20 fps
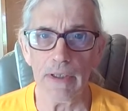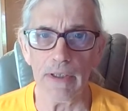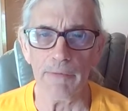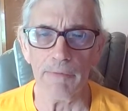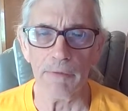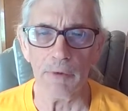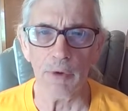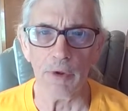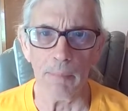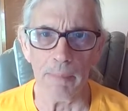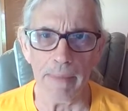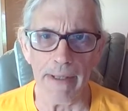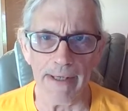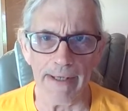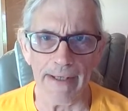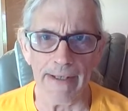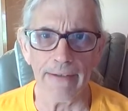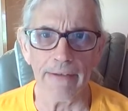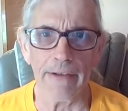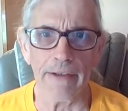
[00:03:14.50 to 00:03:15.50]
If you're a
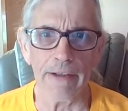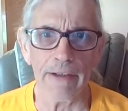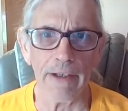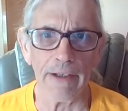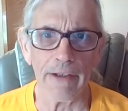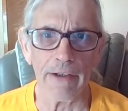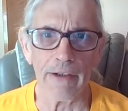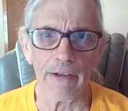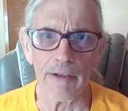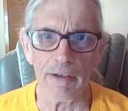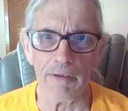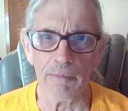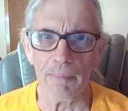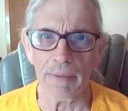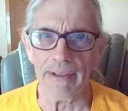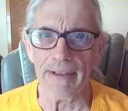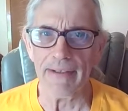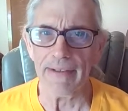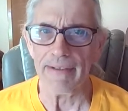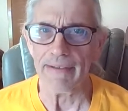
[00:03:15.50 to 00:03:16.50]
man, it couldn't
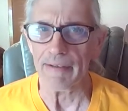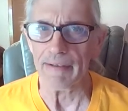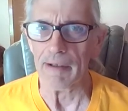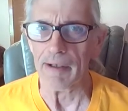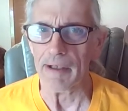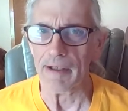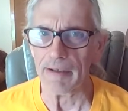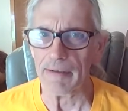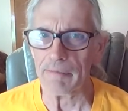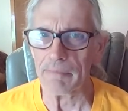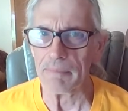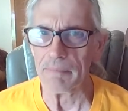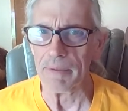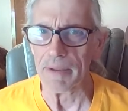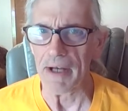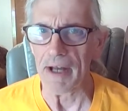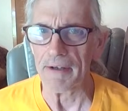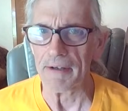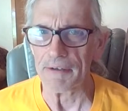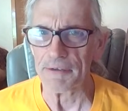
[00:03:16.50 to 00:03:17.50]
be
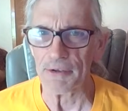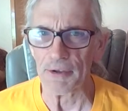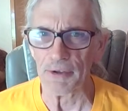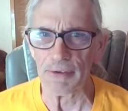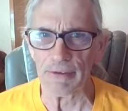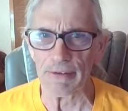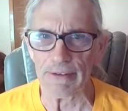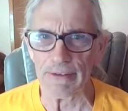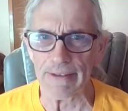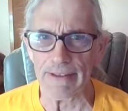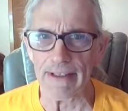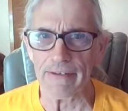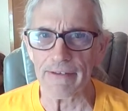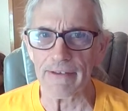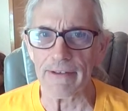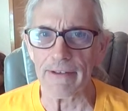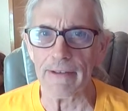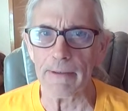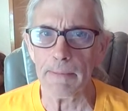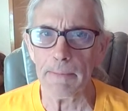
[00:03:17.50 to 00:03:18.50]
beyond a certain length.